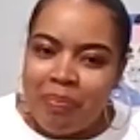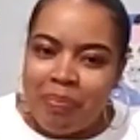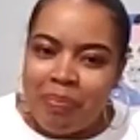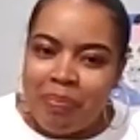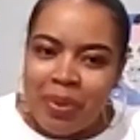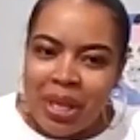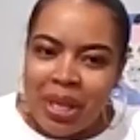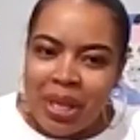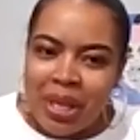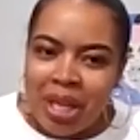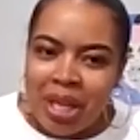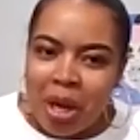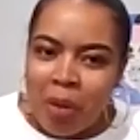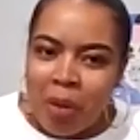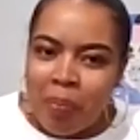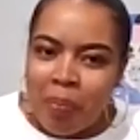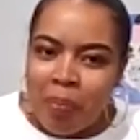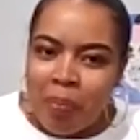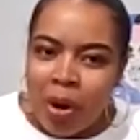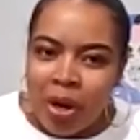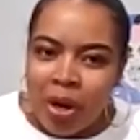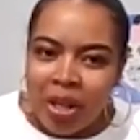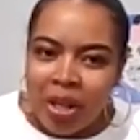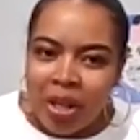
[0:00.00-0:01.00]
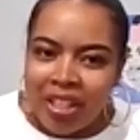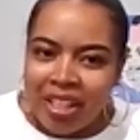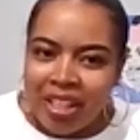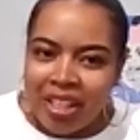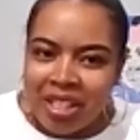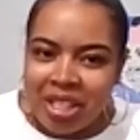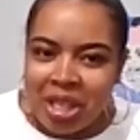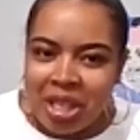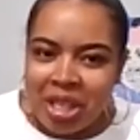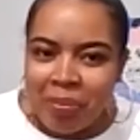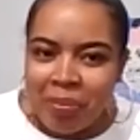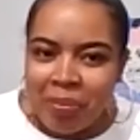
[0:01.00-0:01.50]
be apart yet
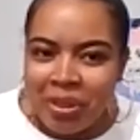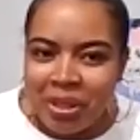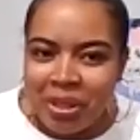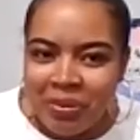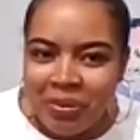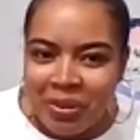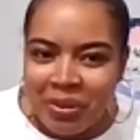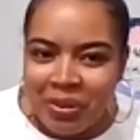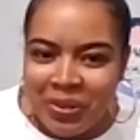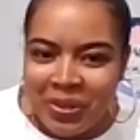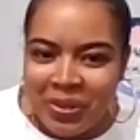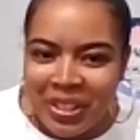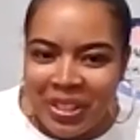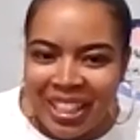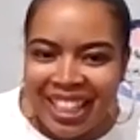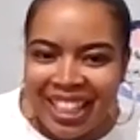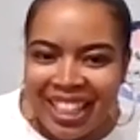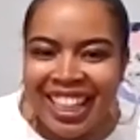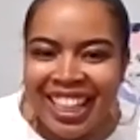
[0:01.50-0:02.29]
separate if you want.